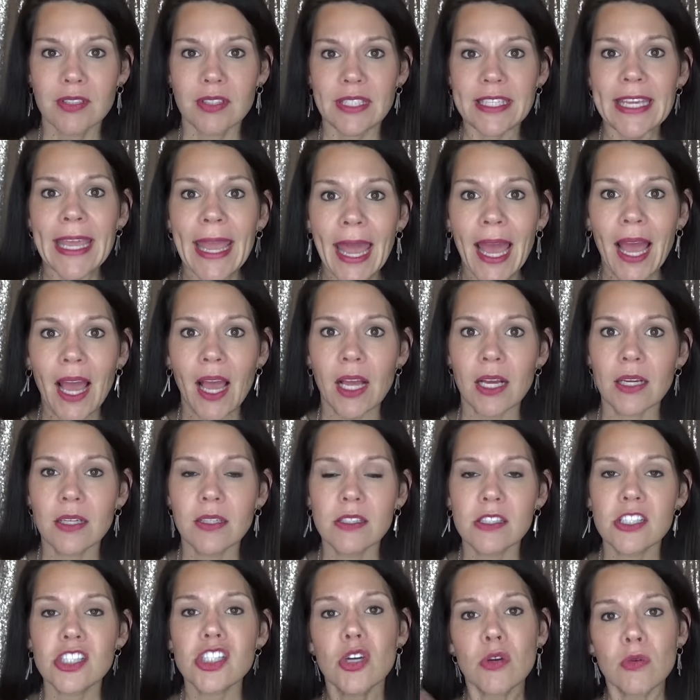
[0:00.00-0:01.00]
Yeah,
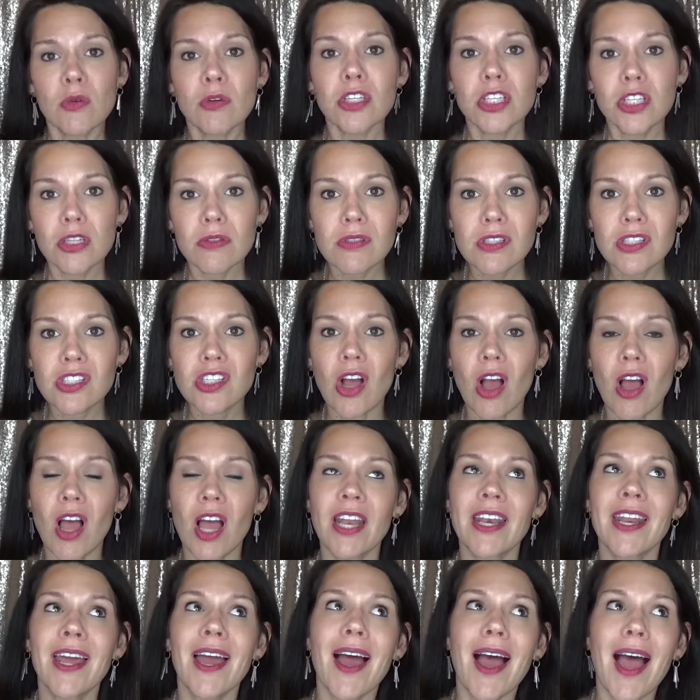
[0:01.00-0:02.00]
so use
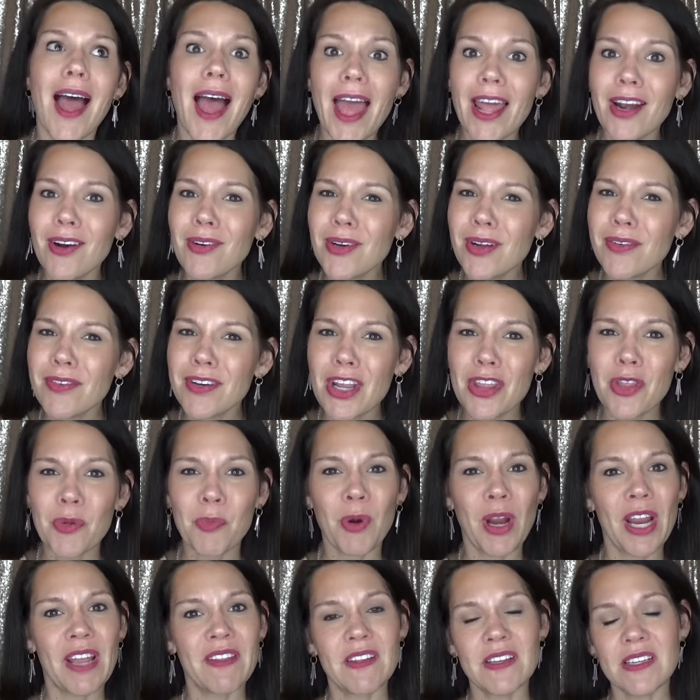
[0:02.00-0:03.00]
Dawn. I don't know of another
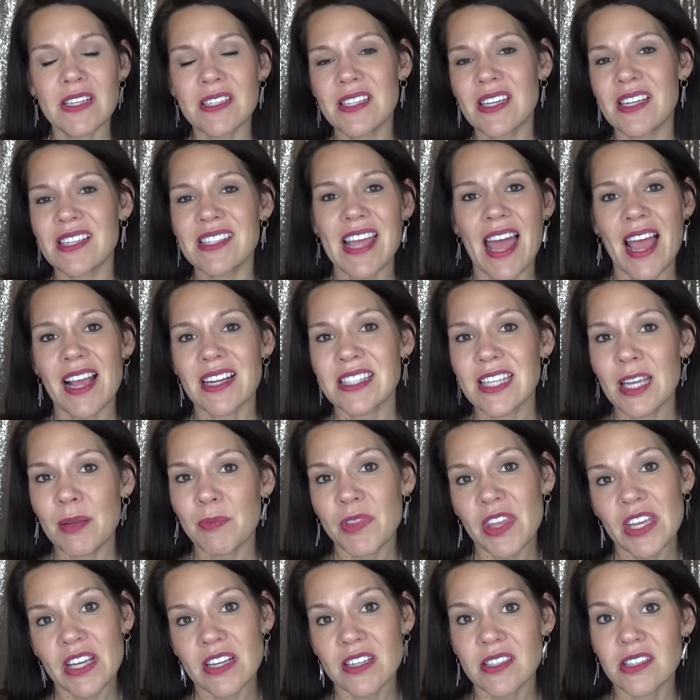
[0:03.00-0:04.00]
brand that does the exact
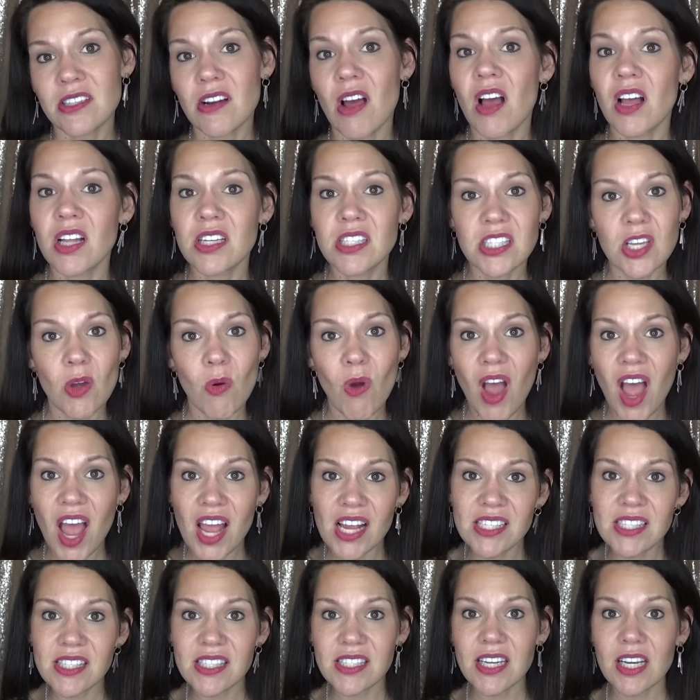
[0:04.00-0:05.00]
same thing as Dawn, so
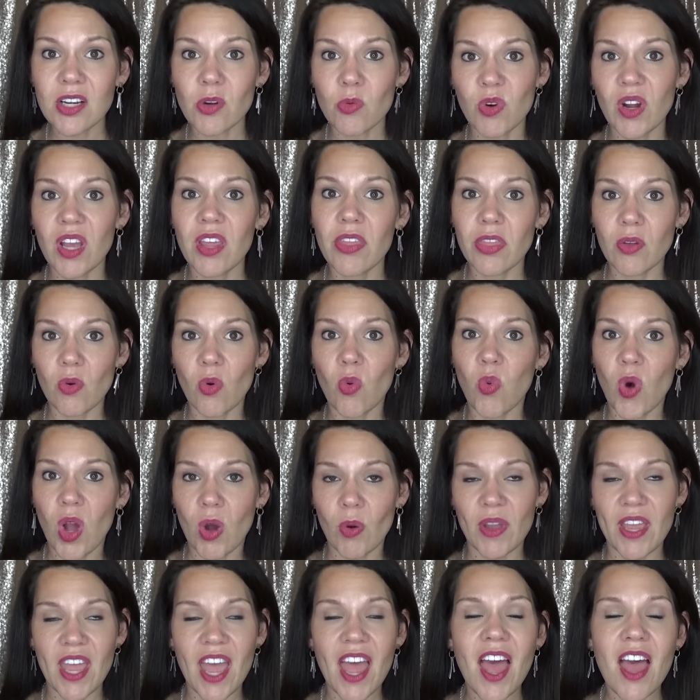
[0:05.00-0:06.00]
I stick with
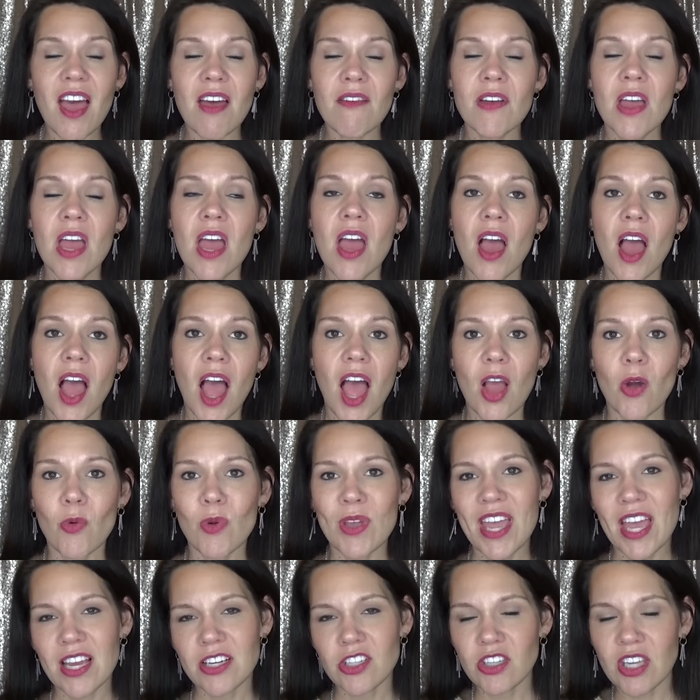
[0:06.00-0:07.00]
what we have.
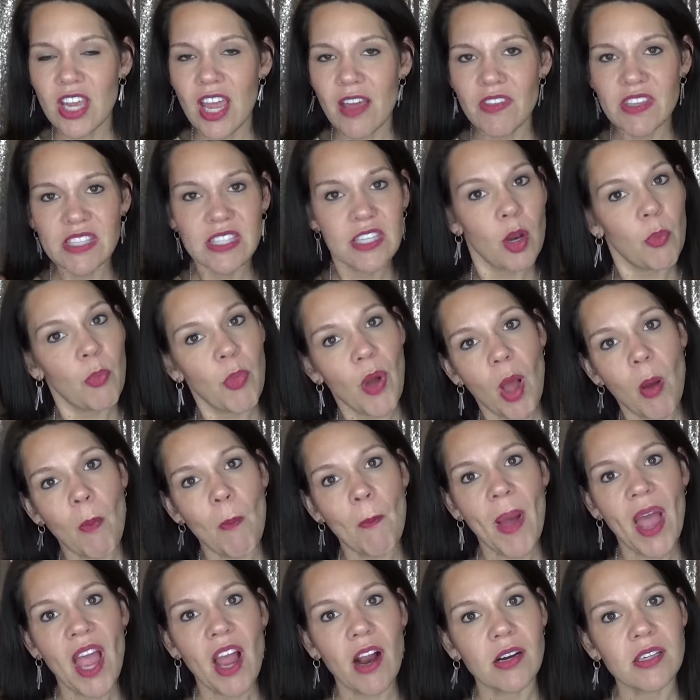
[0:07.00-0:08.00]
We actually have this in a
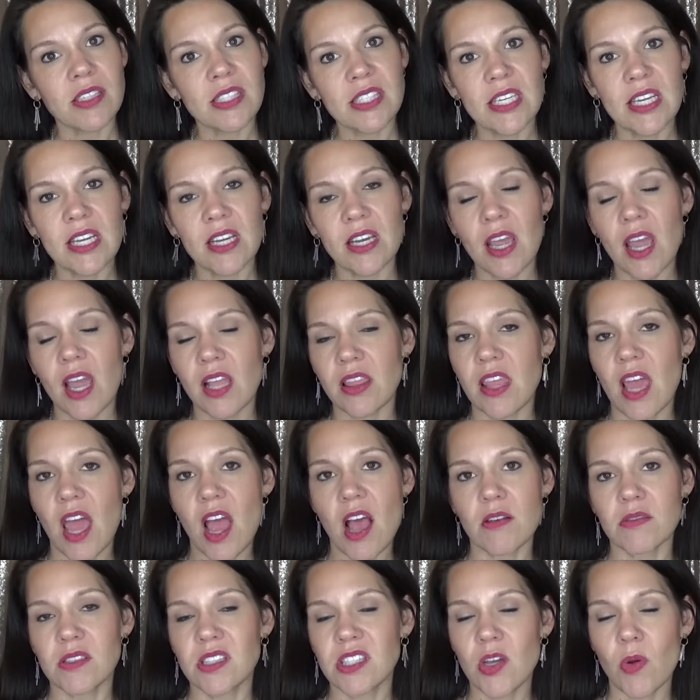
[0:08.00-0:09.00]
pump by our sink at the
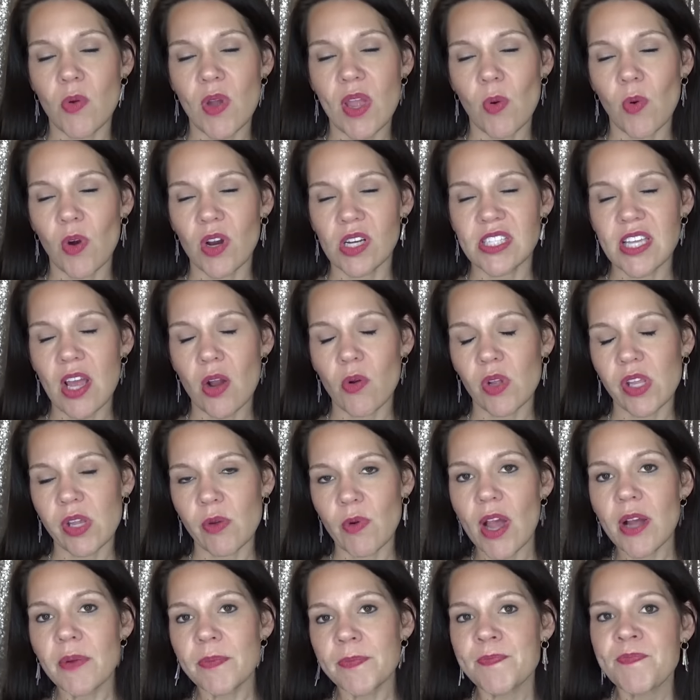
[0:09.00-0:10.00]
house, so it works out really
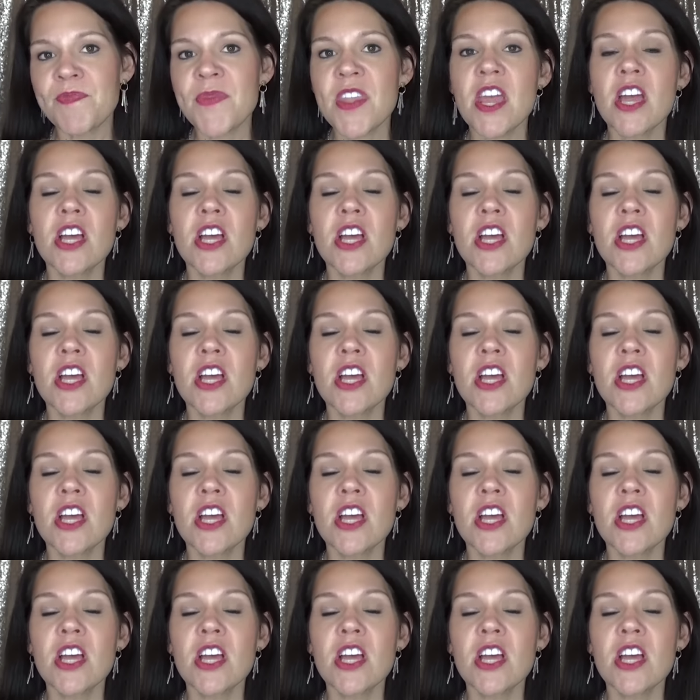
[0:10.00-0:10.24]
well.